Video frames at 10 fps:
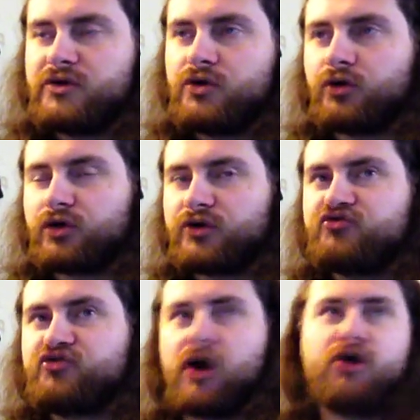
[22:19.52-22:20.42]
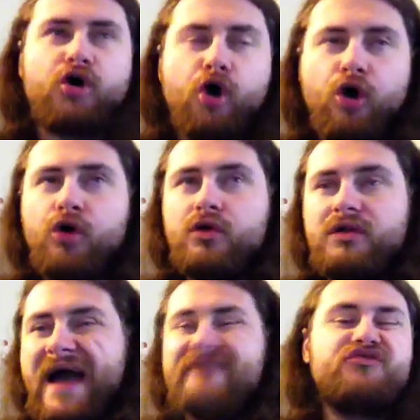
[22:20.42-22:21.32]
your Dark
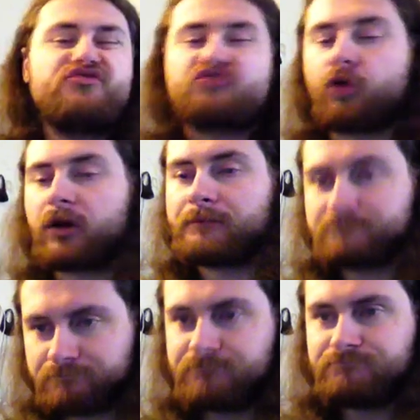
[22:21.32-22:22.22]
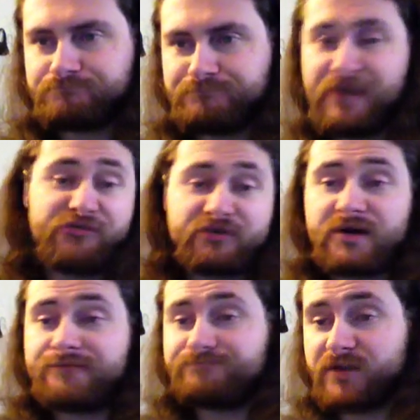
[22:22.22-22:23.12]
Hole Heavy Storm,
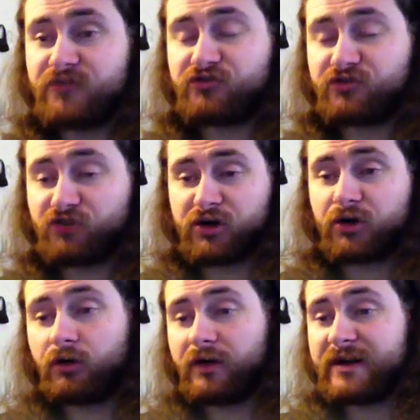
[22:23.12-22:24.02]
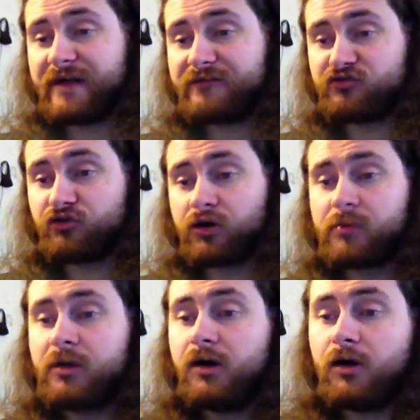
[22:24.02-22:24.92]
basically. It's Dark Hole and Heavy
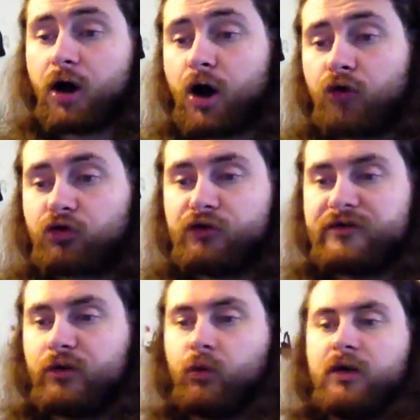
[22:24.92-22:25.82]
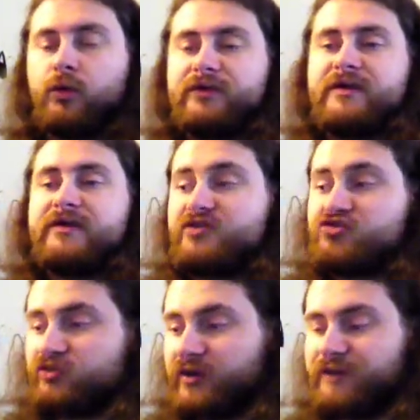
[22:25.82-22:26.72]
Storm all rolled into one with an
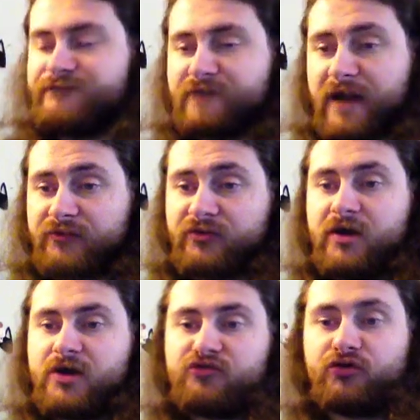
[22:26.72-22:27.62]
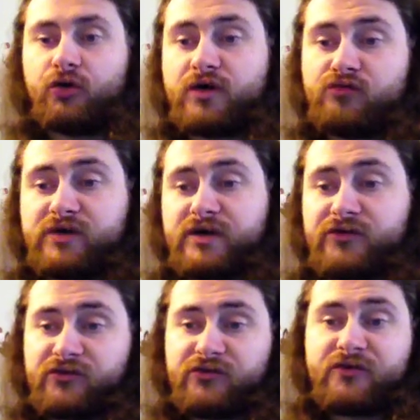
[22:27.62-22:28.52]
additional effect. So it
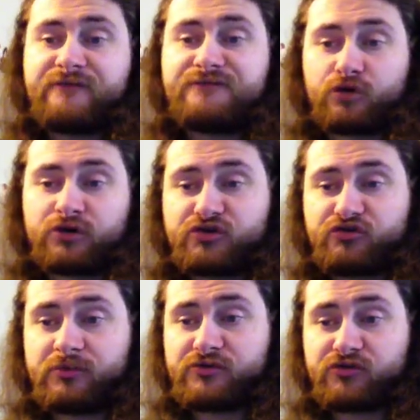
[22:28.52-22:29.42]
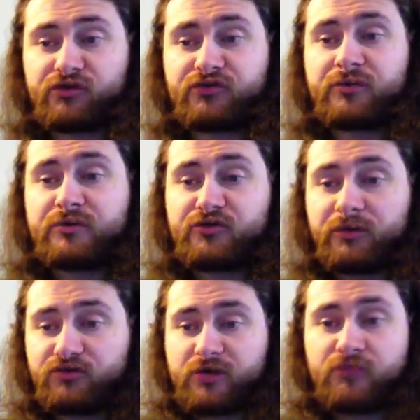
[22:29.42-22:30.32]
reads Send four Crystal Beast cards from your
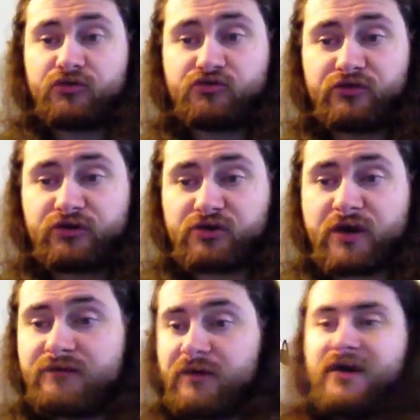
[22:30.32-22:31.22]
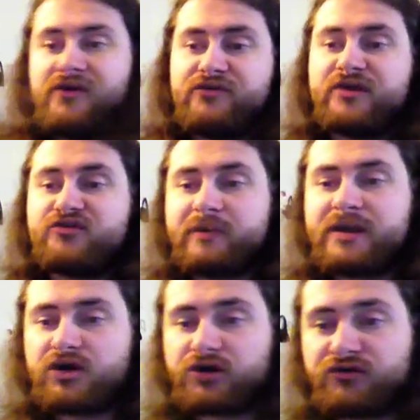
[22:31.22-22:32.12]
spell and trap zone to the grave, send as
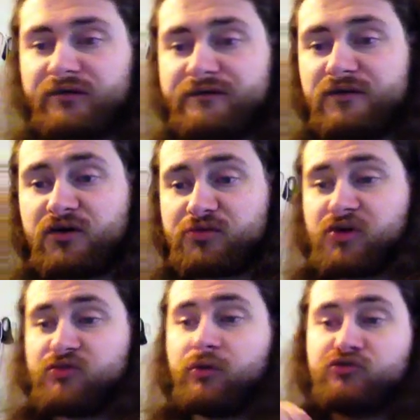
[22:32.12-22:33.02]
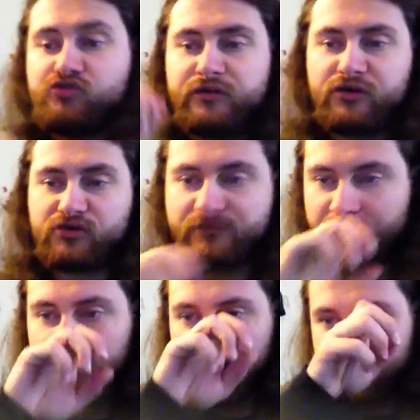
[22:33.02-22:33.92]
many cards on the field as possible to the
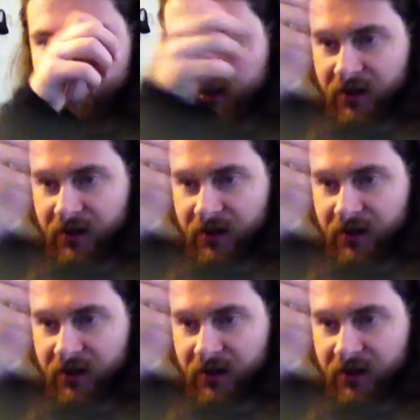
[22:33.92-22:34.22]
graveyard,